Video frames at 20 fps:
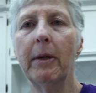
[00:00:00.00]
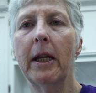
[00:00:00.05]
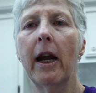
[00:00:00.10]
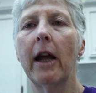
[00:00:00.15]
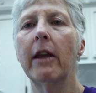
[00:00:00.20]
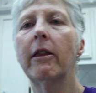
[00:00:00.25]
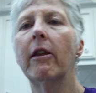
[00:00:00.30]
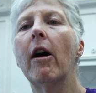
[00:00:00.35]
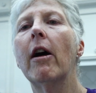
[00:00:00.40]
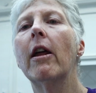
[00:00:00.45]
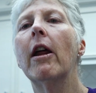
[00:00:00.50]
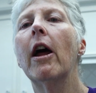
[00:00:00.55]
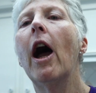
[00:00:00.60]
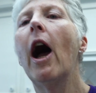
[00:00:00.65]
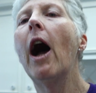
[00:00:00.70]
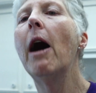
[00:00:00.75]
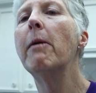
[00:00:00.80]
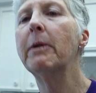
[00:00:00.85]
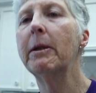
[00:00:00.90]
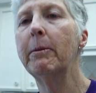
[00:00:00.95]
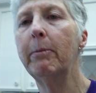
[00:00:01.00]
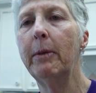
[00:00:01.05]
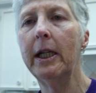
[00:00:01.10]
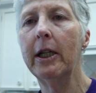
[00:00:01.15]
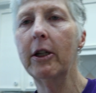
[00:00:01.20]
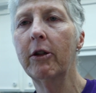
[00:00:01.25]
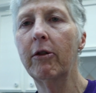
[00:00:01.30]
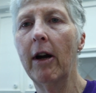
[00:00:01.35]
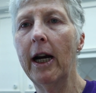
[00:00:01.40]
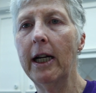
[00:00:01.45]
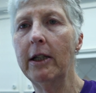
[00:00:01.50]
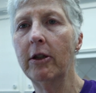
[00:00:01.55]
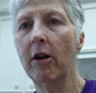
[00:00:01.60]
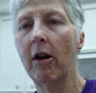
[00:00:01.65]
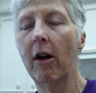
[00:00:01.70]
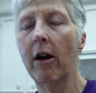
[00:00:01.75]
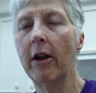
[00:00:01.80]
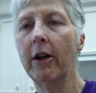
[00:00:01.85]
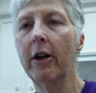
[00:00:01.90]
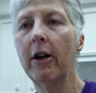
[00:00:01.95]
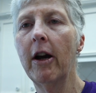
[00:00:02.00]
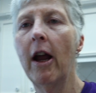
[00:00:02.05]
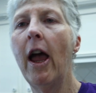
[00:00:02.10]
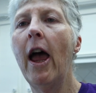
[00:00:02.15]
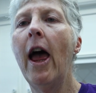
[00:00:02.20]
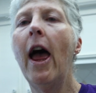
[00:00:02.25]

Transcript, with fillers: and I thought, I'm going to be a great daughter,